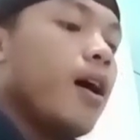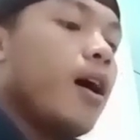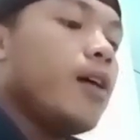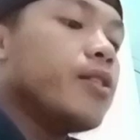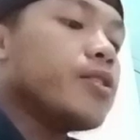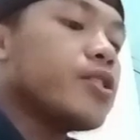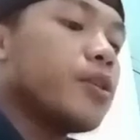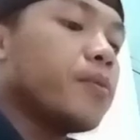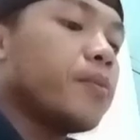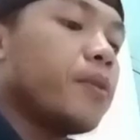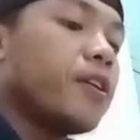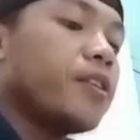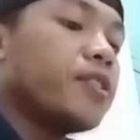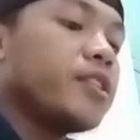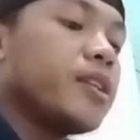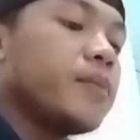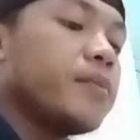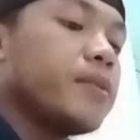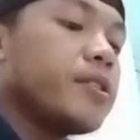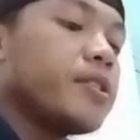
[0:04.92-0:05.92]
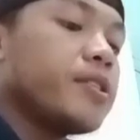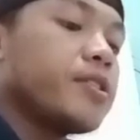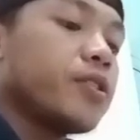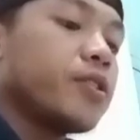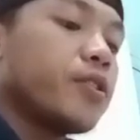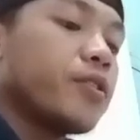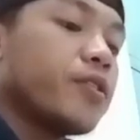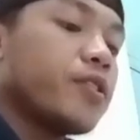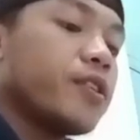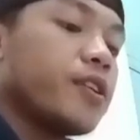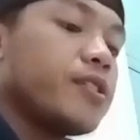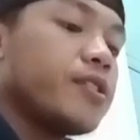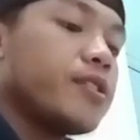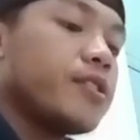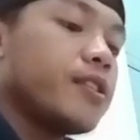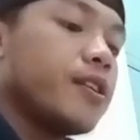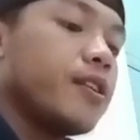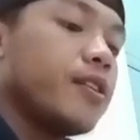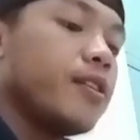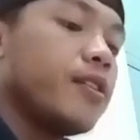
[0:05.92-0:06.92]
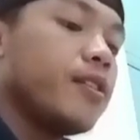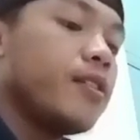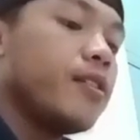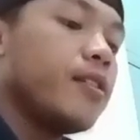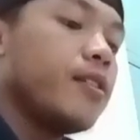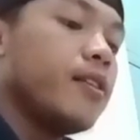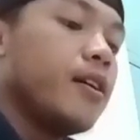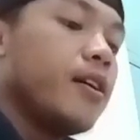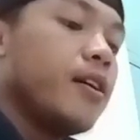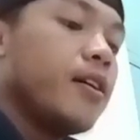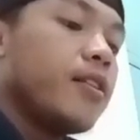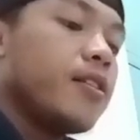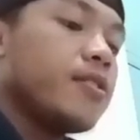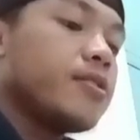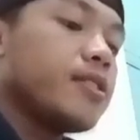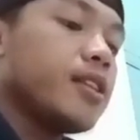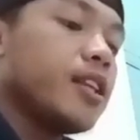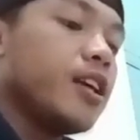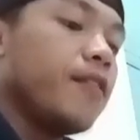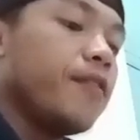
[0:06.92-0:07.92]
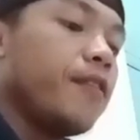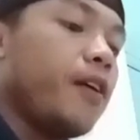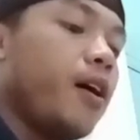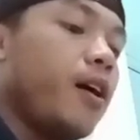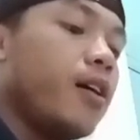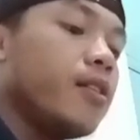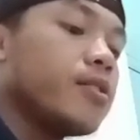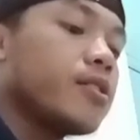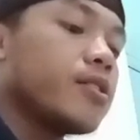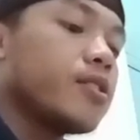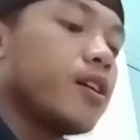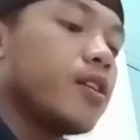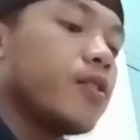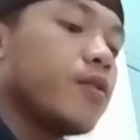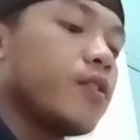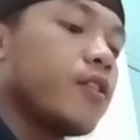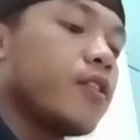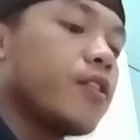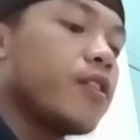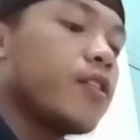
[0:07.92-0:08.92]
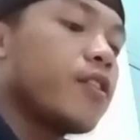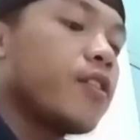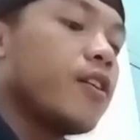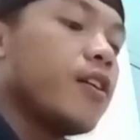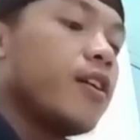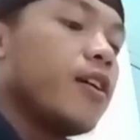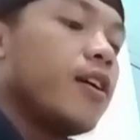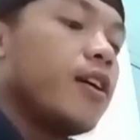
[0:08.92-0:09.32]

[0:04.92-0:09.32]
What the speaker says: Houston Maritime Attorneys. The city of Houston, with